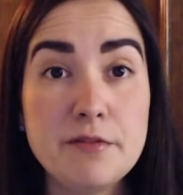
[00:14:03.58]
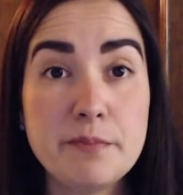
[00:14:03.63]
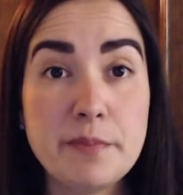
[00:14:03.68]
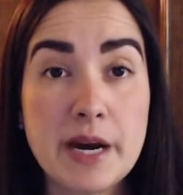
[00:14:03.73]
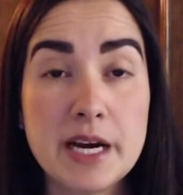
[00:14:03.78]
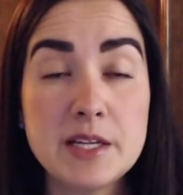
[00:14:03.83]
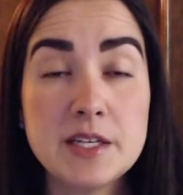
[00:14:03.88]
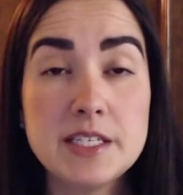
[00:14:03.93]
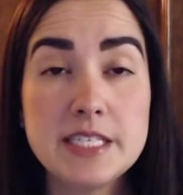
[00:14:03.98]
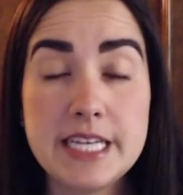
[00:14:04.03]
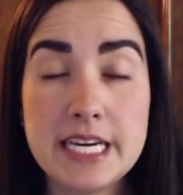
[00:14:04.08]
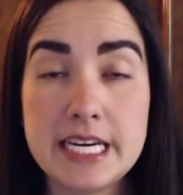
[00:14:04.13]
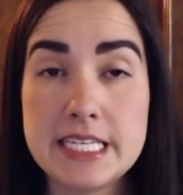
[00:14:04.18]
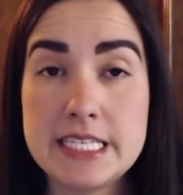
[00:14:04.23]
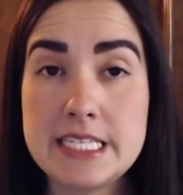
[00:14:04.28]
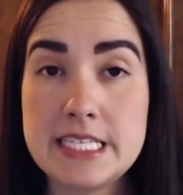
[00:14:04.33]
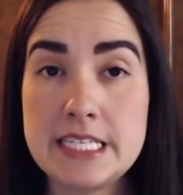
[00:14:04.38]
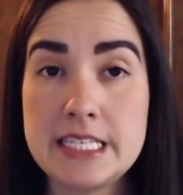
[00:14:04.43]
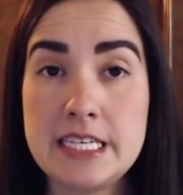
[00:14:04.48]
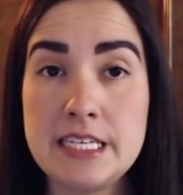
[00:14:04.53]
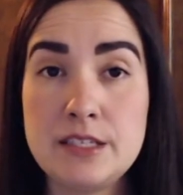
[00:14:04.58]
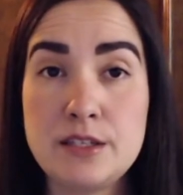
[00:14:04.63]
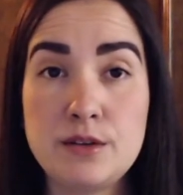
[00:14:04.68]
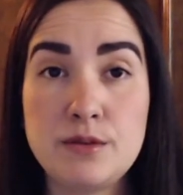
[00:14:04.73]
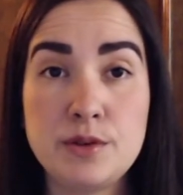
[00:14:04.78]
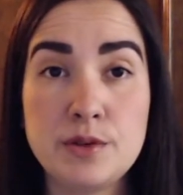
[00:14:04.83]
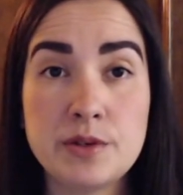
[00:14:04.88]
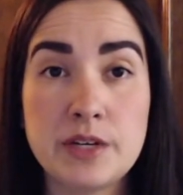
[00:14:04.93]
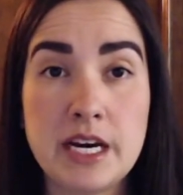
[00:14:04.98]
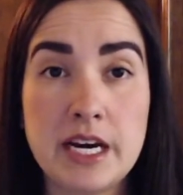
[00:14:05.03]
pilot testing the
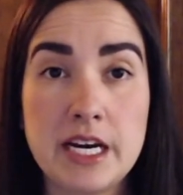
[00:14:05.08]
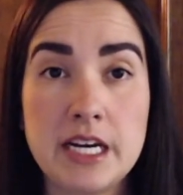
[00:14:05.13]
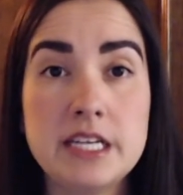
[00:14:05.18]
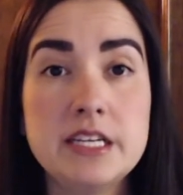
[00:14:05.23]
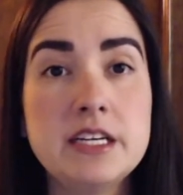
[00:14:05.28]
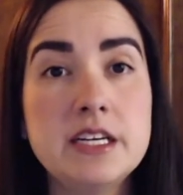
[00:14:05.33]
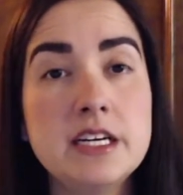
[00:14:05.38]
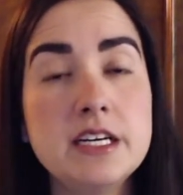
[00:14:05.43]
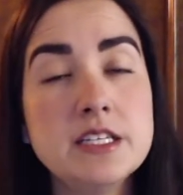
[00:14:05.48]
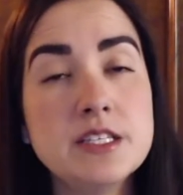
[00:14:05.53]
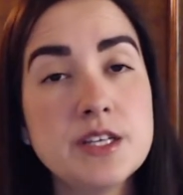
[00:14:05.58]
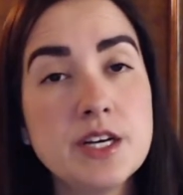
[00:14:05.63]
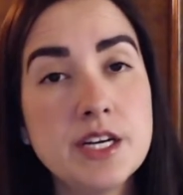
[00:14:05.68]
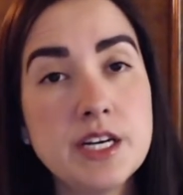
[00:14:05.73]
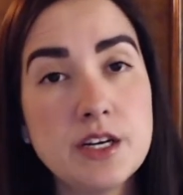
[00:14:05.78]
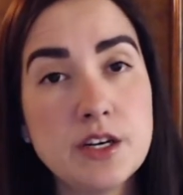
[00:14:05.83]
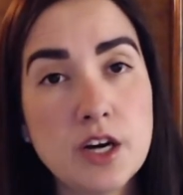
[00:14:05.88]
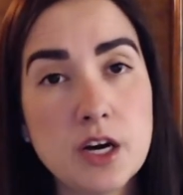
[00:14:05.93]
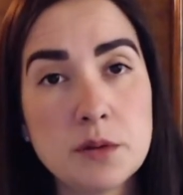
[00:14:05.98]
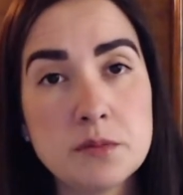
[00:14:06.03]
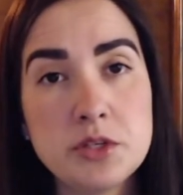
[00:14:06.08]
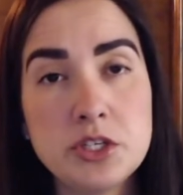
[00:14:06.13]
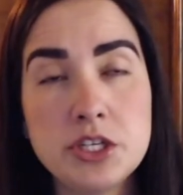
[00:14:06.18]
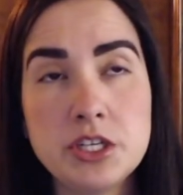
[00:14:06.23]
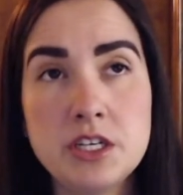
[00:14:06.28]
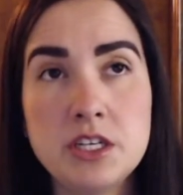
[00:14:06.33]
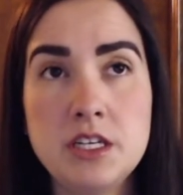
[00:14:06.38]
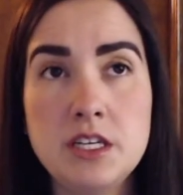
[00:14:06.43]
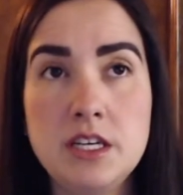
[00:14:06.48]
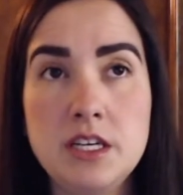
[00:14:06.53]
interview guide is not an
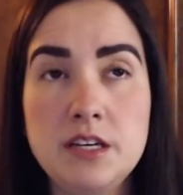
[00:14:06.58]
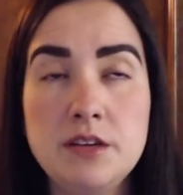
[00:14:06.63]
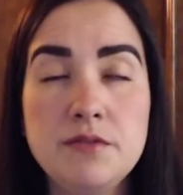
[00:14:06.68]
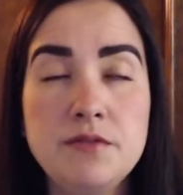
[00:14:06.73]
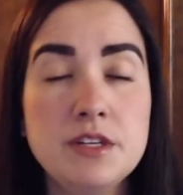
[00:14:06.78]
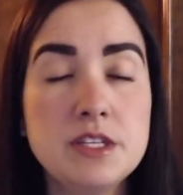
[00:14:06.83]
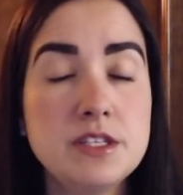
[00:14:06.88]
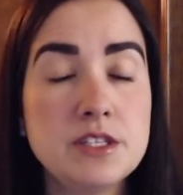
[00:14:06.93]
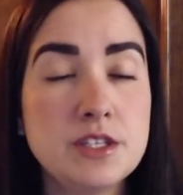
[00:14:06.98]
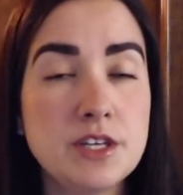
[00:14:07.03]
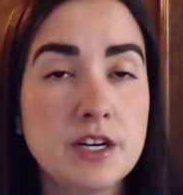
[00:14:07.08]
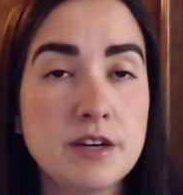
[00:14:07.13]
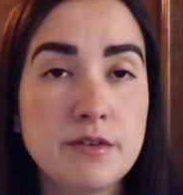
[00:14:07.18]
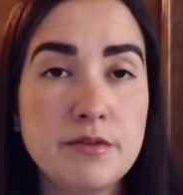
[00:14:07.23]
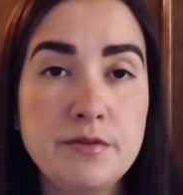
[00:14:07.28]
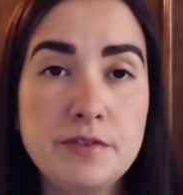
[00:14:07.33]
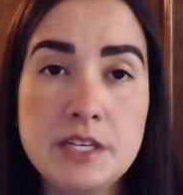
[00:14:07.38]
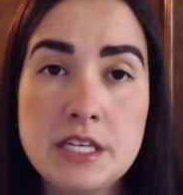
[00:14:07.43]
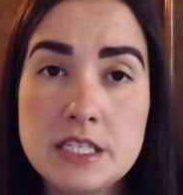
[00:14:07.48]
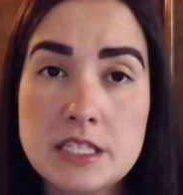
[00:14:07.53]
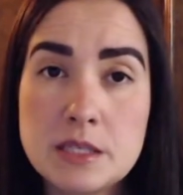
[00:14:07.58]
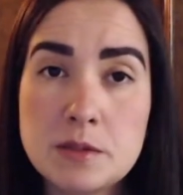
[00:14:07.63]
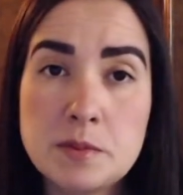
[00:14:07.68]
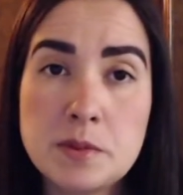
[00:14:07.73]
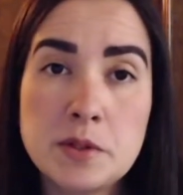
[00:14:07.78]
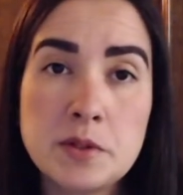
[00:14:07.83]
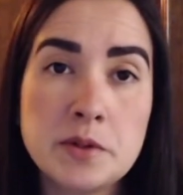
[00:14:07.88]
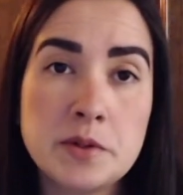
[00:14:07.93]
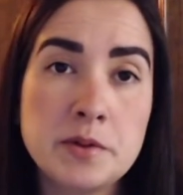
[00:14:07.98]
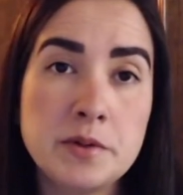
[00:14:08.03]
option, if it's not
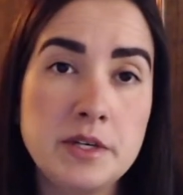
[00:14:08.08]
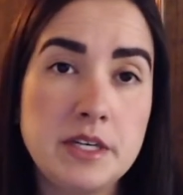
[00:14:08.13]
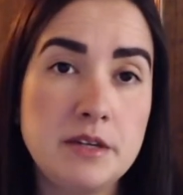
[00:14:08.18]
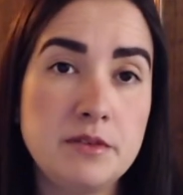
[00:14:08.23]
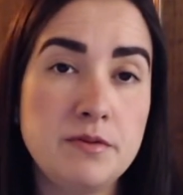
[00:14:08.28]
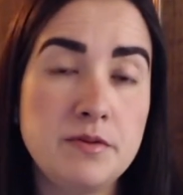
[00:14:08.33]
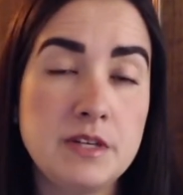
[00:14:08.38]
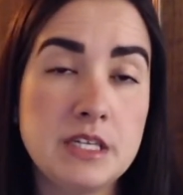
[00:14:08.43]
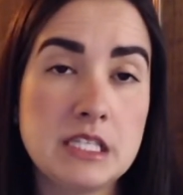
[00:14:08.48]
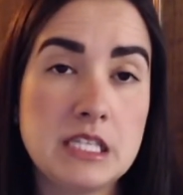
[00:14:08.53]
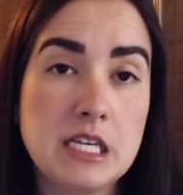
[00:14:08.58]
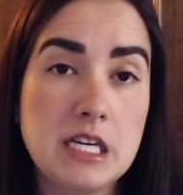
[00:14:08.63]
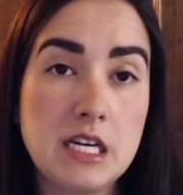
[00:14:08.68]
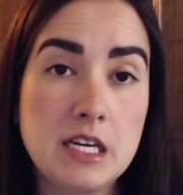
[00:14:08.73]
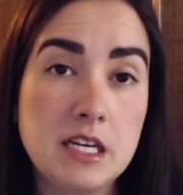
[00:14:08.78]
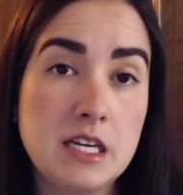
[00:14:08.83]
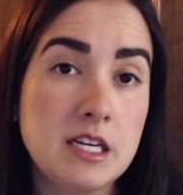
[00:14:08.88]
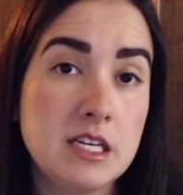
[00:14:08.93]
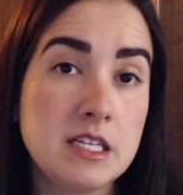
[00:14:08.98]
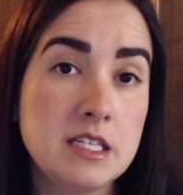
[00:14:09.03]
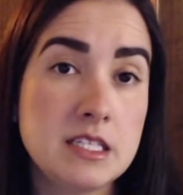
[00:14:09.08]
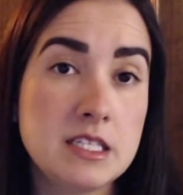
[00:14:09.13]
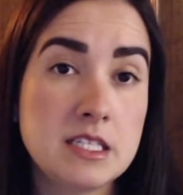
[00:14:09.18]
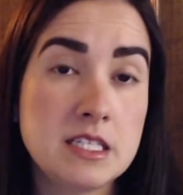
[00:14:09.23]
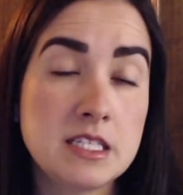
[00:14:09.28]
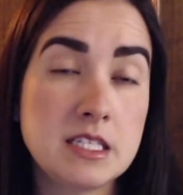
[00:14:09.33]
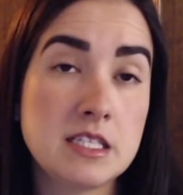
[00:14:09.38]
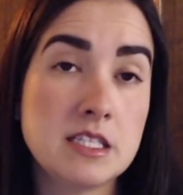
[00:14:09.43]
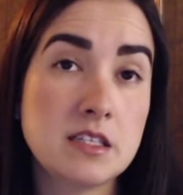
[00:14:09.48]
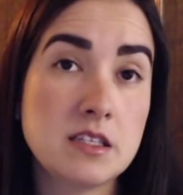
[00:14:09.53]
feasible, if it
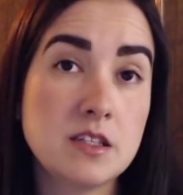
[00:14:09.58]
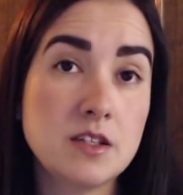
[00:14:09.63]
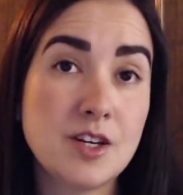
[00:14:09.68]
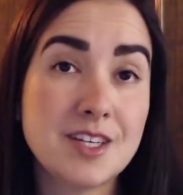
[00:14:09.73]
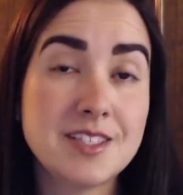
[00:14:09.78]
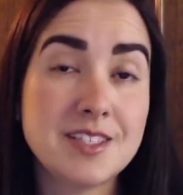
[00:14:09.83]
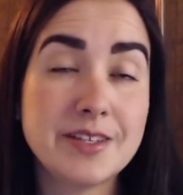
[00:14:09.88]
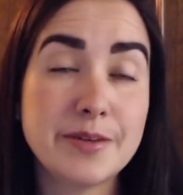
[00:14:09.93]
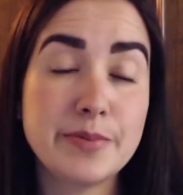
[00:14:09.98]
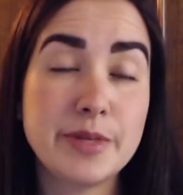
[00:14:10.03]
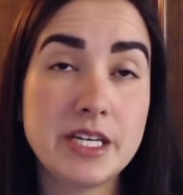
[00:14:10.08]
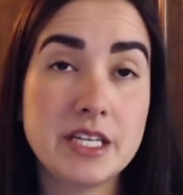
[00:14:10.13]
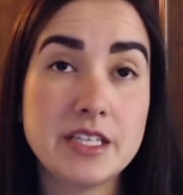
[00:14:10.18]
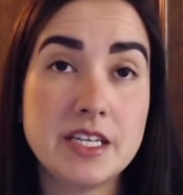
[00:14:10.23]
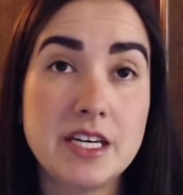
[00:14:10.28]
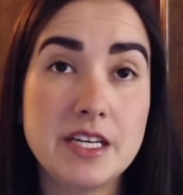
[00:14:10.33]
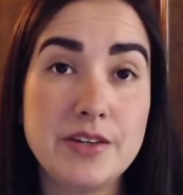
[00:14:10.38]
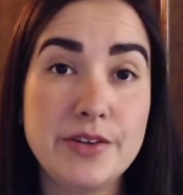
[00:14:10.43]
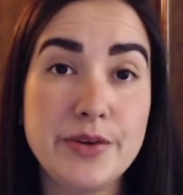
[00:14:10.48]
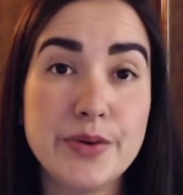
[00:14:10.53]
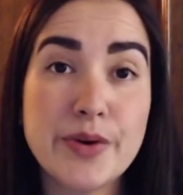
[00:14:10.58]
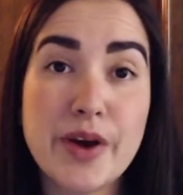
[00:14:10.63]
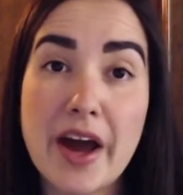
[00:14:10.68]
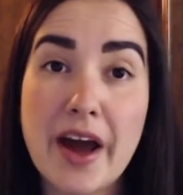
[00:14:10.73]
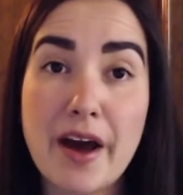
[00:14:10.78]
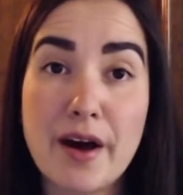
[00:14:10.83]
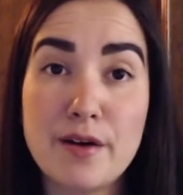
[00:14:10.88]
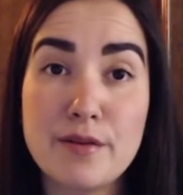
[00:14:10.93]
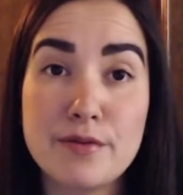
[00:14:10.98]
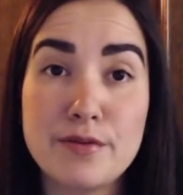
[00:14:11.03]
is not something that you
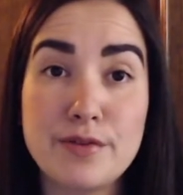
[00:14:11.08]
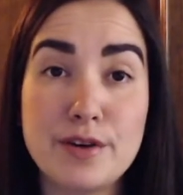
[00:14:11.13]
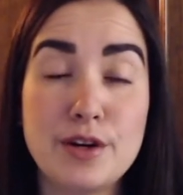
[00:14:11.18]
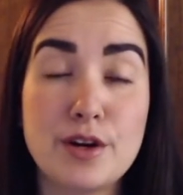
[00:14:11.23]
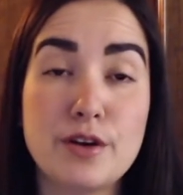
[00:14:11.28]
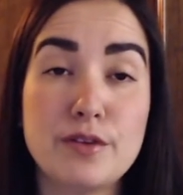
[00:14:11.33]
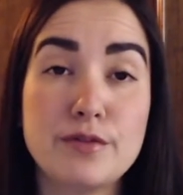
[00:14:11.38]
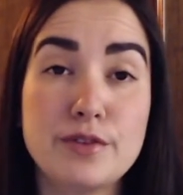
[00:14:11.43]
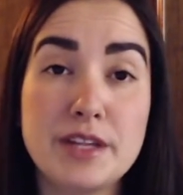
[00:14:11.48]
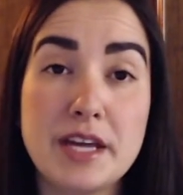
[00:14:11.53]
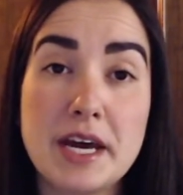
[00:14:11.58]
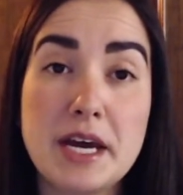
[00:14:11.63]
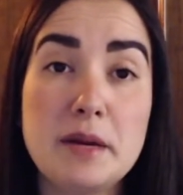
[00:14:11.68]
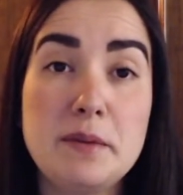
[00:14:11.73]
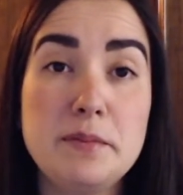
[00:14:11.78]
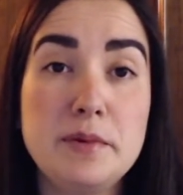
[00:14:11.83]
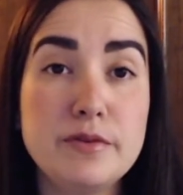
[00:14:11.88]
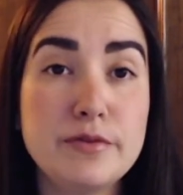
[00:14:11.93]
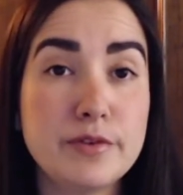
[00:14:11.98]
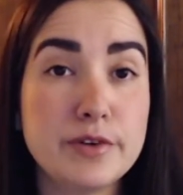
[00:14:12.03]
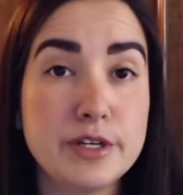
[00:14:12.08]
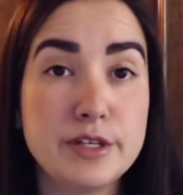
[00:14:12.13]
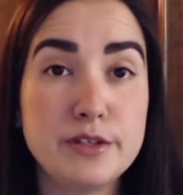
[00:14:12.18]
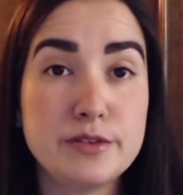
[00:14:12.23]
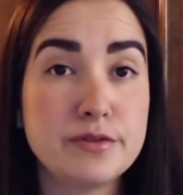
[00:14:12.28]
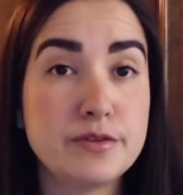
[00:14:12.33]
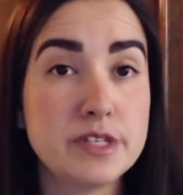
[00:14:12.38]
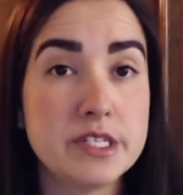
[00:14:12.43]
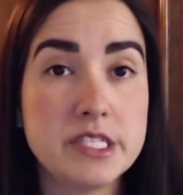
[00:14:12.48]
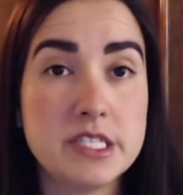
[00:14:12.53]
have enough time before your
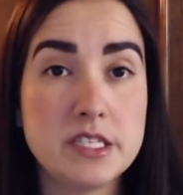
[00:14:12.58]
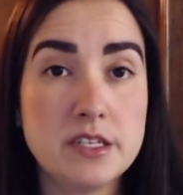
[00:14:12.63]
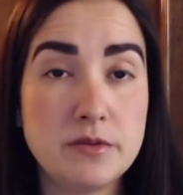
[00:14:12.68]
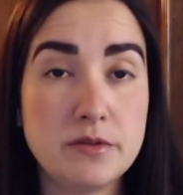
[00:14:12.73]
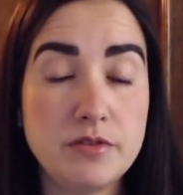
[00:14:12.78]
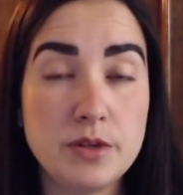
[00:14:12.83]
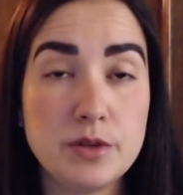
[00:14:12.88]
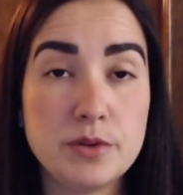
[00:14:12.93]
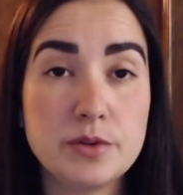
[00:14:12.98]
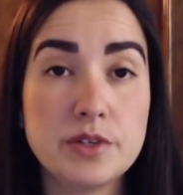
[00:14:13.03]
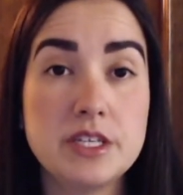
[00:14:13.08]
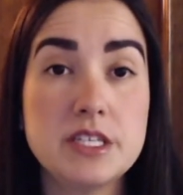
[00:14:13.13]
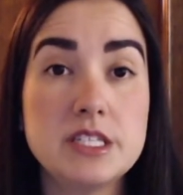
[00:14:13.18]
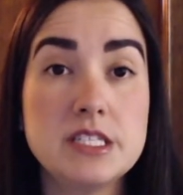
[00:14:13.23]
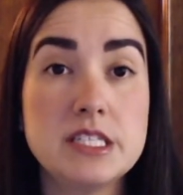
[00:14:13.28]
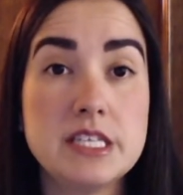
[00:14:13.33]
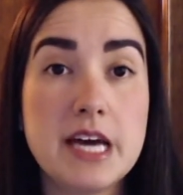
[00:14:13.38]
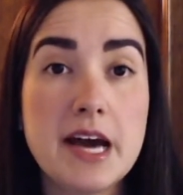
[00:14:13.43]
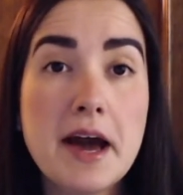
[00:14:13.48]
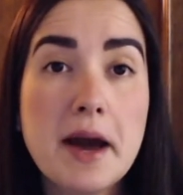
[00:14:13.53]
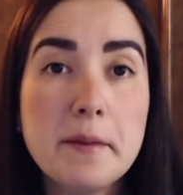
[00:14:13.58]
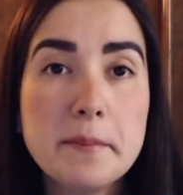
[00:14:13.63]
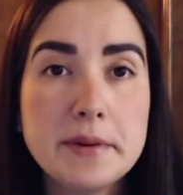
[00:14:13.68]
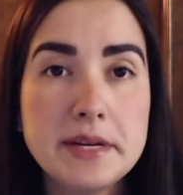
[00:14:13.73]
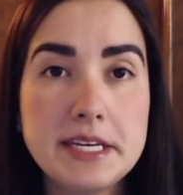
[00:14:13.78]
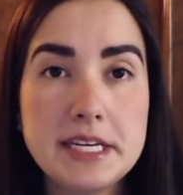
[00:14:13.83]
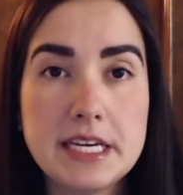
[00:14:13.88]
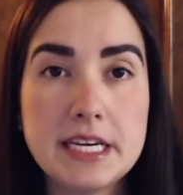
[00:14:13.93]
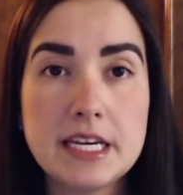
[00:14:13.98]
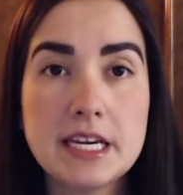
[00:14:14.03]
first interview is
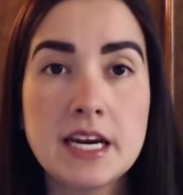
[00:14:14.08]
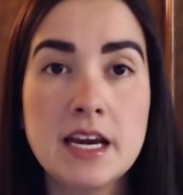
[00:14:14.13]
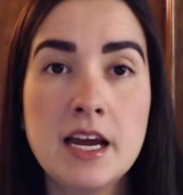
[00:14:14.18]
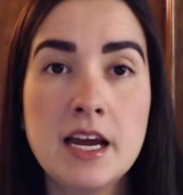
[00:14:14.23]
happening,